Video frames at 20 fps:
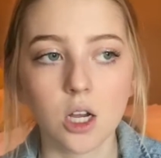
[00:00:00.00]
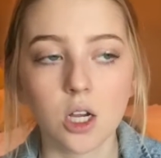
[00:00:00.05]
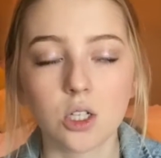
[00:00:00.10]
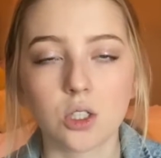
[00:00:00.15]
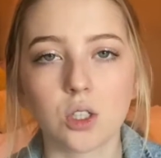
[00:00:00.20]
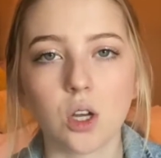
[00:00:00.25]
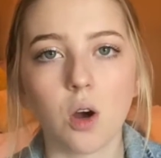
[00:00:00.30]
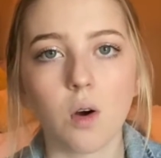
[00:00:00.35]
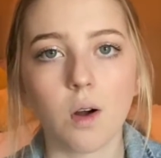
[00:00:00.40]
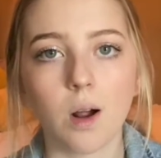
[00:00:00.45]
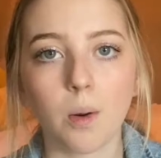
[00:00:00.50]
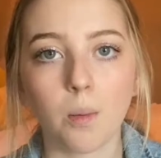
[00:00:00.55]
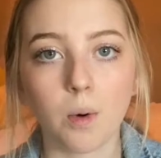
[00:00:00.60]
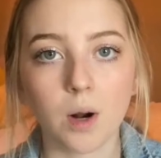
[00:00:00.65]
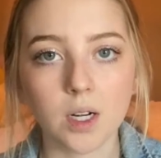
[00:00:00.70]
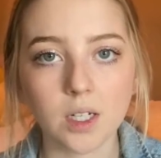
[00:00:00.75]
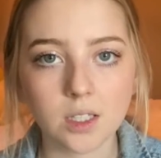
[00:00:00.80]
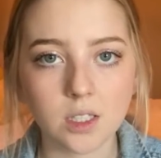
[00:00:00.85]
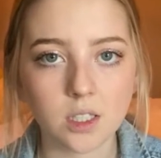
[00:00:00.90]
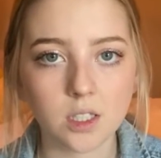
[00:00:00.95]
So I
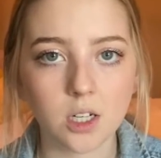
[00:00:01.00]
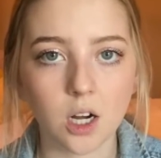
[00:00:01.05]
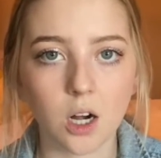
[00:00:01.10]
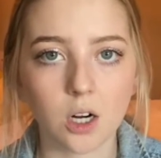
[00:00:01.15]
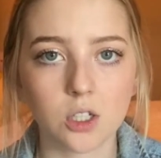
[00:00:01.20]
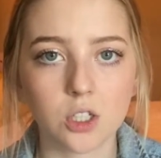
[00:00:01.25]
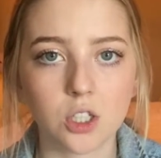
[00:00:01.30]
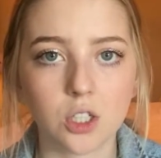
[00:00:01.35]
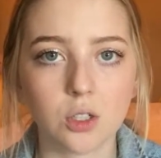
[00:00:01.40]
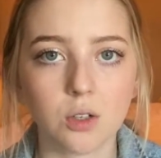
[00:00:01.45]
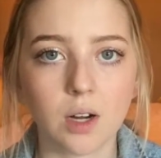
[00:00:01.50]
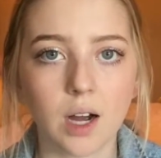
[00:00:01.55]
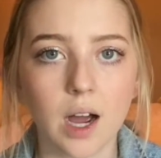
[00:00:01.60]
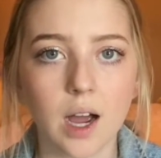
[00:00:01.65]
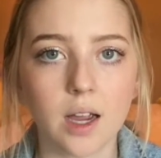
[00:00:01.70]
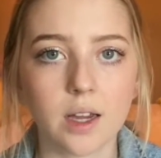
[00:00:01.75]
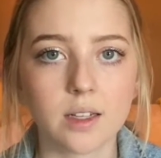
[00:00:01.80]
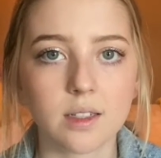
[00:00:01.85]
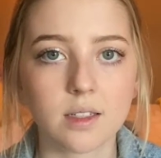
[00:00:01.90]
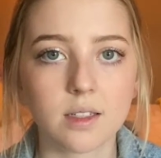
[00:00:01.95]
wanted to talk to you
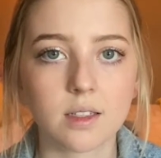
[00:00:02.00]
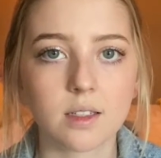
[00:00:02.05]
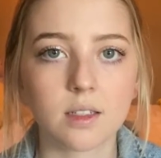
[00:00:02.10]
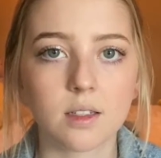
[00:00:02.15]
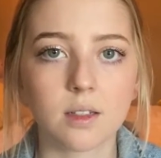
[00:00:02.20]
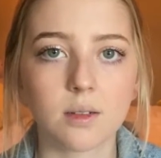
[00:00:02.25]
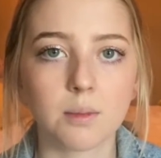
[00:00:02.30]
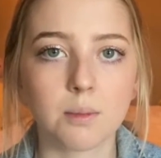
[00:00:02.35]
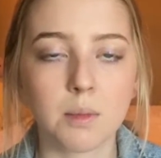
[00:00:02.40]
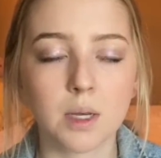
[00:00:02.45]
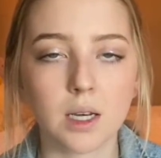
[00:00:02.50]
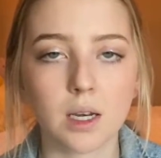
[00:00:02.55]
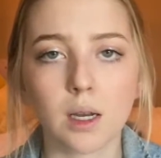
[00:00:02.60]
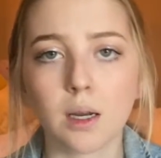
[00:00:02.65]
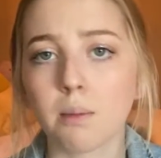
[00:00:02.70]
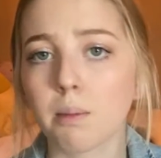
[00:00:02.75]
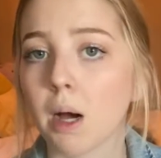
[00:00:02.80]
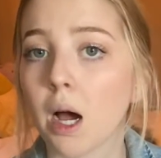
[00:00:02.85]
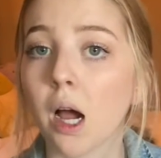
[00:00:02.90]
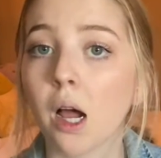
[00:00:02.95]
guys,
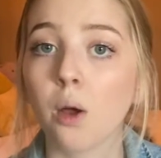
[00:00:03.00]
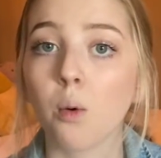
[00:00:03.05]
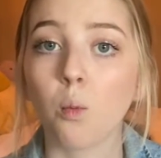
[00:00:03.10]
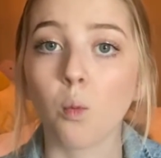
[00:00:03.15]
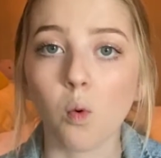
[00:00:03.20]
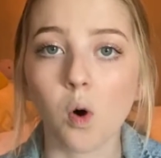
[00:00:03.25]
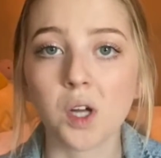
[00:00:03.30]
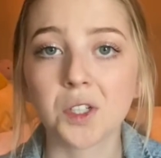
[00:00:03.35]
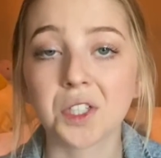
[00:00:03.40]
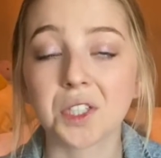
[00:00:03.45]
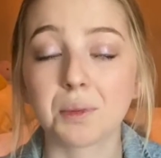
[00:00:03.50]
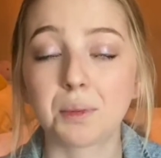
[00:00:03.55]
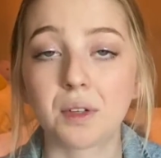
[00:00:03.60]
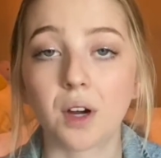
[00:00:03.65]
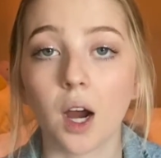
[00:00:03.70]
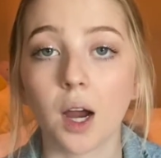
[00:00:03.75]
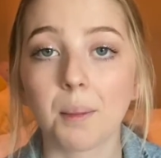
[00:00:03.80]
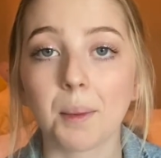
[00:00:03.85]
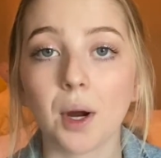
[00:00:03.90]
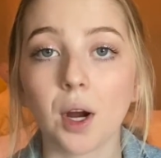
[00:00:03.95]
meaning my one
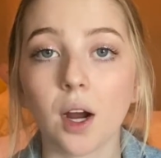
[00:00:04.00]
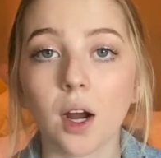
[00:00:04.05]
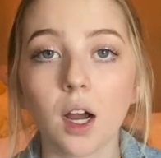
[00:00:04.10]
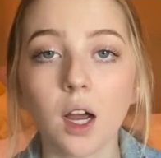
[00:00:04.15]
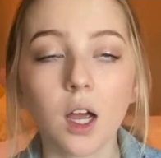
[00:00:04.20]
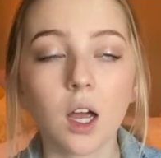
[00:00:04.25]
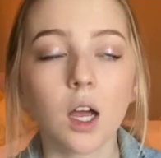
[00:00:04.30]
subscriber,